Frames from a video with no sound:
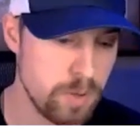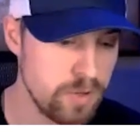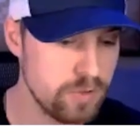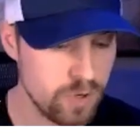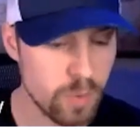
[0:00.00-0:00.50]
but
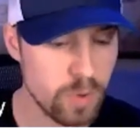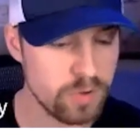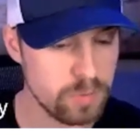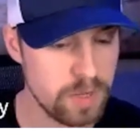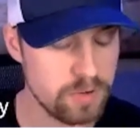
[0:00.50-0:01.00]
you still
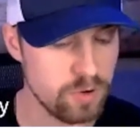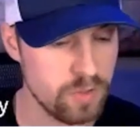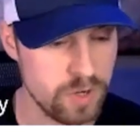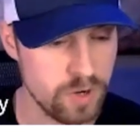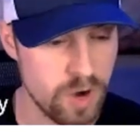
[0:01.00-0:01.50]
want to make sure
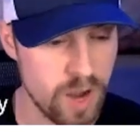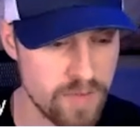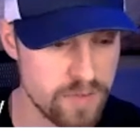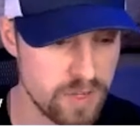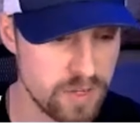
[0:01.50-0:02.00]
that you're
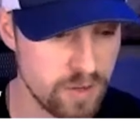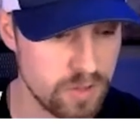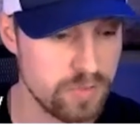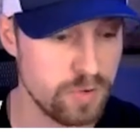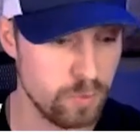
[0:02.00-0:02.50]
having
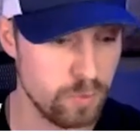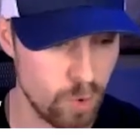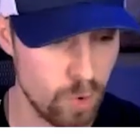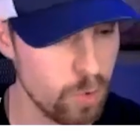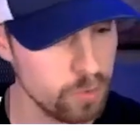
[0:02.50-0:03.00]
different
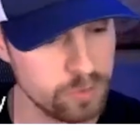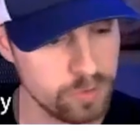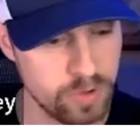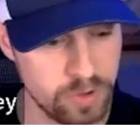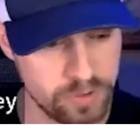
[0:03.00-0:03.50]

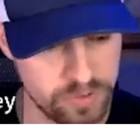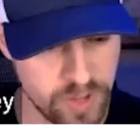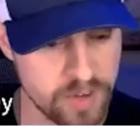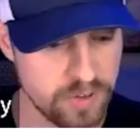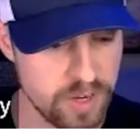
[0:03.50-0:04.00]
roles
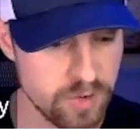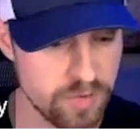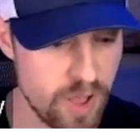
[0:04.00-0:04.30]
set and you're